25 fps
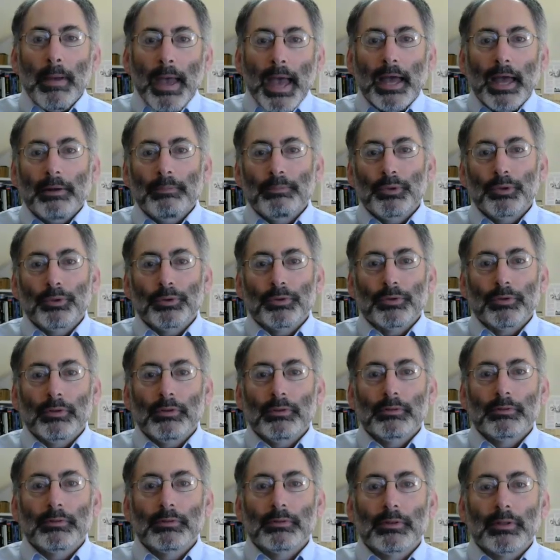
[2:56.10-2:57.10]
Bad Moodle
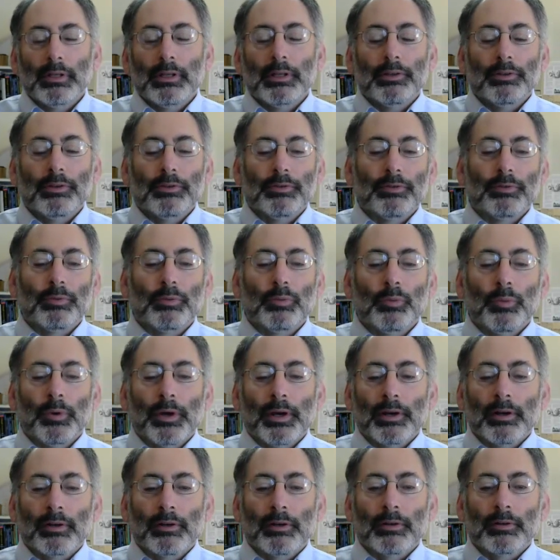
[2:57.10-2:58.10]
is
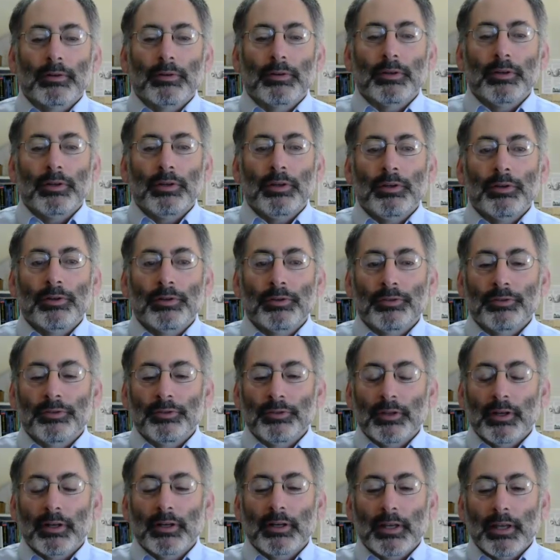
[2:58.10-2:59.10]
where you're
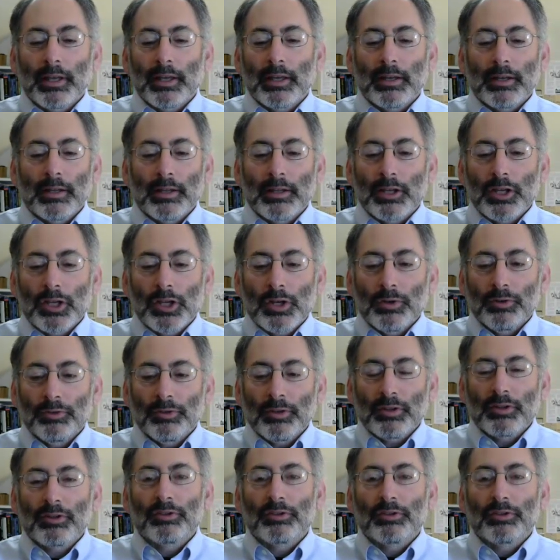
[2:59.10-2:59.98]
stuck in using